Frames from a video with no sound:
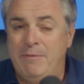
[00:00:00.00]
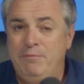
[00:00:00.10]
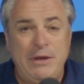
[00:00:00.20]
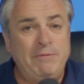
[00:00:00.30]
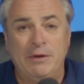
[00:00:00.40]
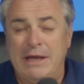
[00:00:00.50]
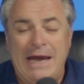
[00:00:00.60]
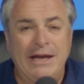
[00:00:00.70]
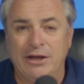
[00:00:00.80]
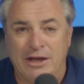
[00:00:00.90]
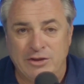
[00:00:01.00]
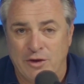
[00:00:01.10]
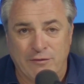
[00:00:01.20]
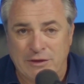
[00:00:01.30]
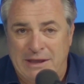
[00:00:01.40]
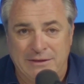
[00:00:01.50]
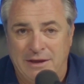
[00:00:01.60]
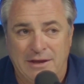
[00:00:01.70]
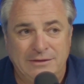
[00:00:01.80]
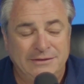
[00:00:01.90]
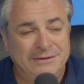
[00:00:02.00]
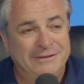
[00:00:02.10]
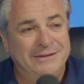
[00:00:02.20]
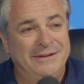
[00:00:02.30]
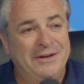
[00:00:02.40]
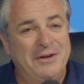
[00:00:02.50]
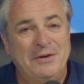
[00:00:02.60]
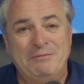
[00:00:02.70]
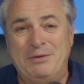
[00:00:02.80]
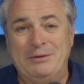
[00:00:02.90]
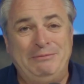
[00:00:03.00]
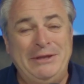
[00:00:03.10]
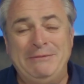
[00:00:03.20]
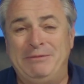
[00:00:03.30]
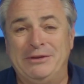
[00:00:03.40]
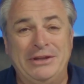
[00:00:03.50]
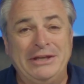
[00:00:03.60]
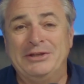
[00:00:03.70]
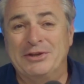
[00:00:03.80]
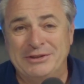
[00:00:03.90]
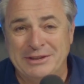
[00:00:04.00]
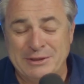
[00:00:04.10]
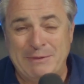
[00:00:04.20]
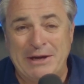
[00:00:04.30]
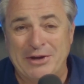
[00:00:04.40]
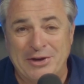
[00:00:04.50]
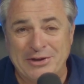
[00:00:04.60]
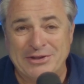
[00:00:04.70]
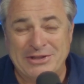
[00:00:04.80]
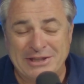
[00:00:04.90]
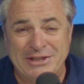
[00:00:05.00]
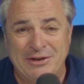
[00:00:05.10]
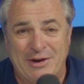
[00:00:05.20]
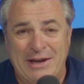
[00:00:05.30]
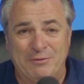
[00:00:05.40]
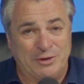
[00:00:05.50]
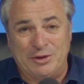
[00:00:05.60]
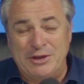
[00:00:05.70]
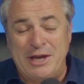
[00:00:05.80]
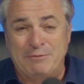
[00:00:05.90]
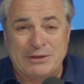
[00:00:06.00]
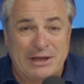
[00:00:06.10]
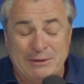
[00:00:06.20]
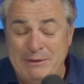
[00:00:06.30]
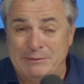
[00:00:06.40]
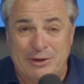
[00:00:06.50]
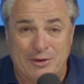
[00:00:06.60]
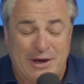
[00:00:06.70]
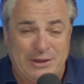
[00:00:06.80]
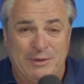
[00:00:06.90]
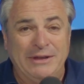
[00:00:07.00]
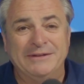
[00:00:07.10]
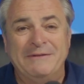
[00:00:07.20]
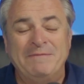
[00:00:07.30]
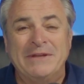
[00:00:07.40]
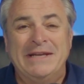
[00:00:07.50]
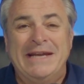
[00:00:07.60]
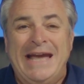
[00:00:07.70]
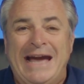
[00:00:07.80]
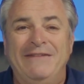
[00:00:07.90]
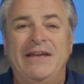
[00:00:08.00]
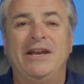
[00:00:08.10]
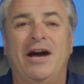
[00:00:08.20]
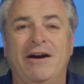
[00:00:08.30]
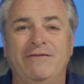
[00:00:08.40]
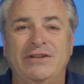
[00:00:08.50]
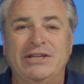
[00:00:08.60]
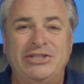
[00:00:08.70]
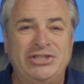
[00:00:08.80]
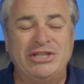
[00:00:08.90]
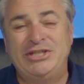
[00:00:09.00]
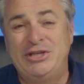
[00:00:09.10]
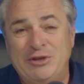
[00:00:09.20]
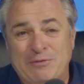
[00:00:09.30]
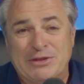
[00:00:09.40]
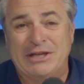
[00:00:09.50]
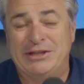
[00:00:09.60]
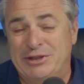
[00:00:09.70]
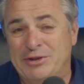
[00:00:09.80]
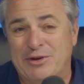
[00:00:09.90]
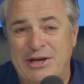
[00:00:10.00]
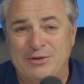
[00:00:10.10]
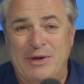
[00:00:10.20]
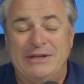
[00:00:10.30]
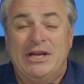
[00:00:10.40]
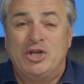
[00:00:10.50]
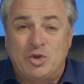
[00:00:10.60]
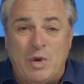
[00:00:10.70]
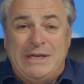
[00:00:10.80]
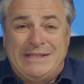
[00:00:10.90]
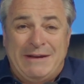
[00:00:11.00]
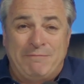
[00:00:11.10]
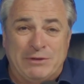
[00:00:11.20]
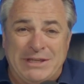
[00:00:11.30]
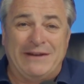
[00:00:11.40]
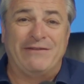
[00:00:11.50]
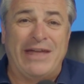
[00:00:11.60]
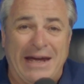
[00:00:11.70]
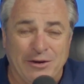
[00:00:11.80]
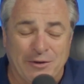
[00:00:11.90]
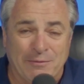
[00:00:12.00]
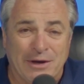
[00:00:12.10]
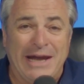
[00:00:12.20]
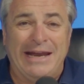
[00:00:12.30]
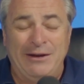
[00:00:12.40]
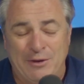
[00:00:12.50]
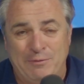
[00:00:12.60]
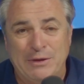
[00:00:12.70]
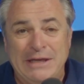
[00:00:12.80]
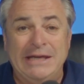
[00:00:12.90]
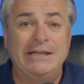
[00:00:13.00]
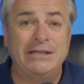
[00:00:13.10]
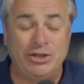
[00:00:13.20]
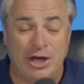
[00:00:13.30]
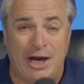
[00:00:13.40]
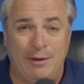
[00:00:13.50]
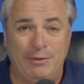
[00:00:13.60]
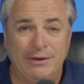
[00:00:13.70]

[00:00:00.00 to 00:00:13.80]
People agonize over that thought. But people think nothing of spending $160,000, where 38% of the people don't graduate. And then of the 62% that do graduate, 27% of that number end up in the job